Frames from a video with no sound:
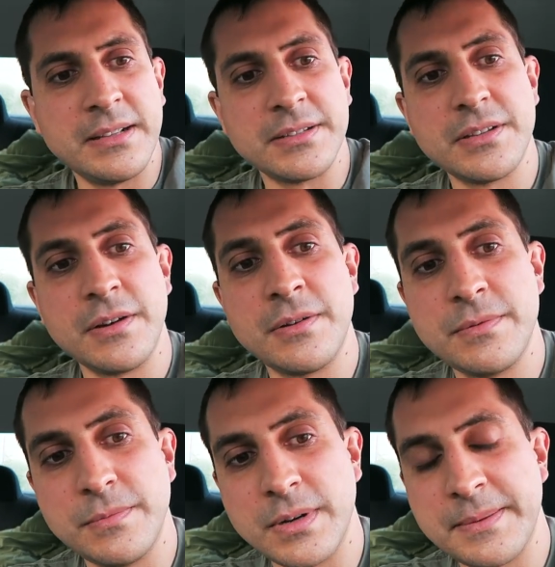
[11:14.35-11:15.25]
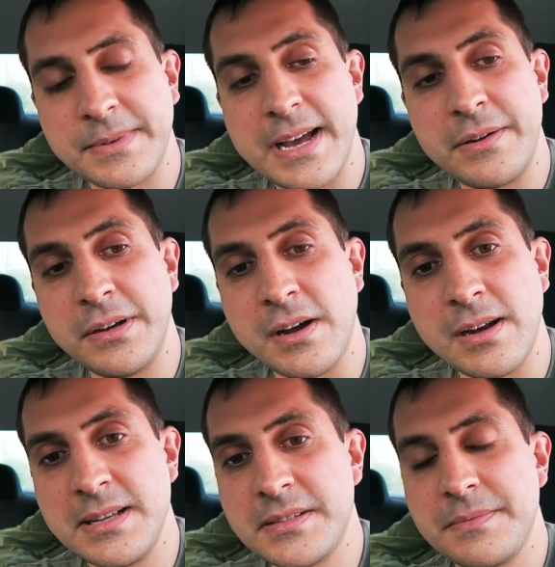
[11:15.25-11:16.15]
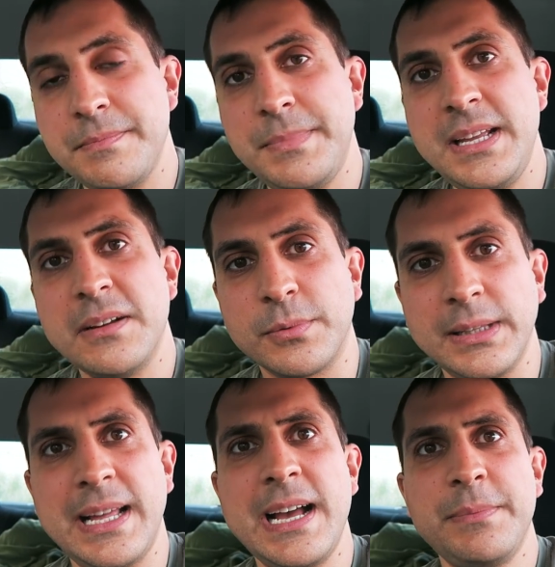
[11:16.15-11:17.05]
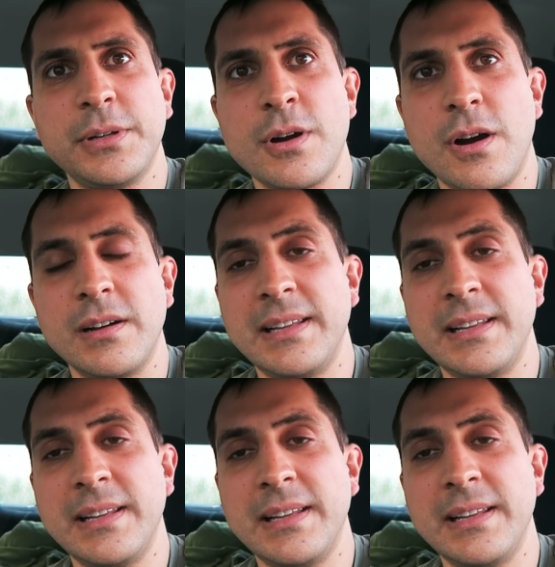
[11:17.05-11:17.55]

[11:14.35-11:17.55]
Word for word: and so what I'm counting on is being a reliable car,